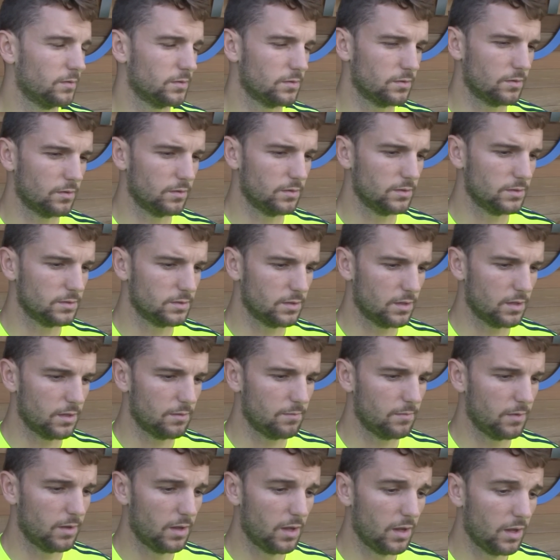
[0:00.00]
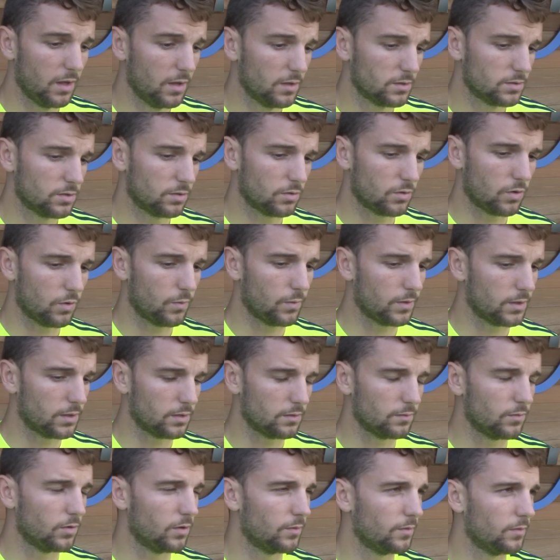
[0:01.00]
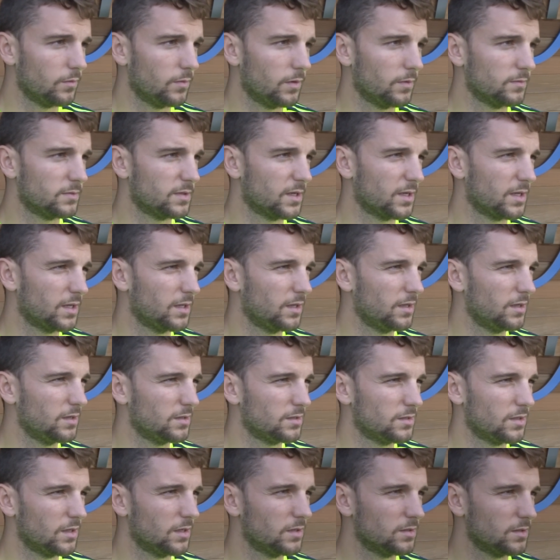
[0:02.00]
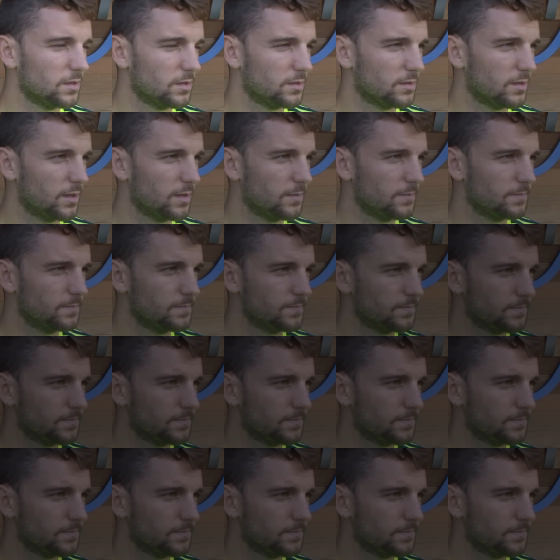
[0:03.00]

So it's all going well at the moment, but I'm taking each stage at a time.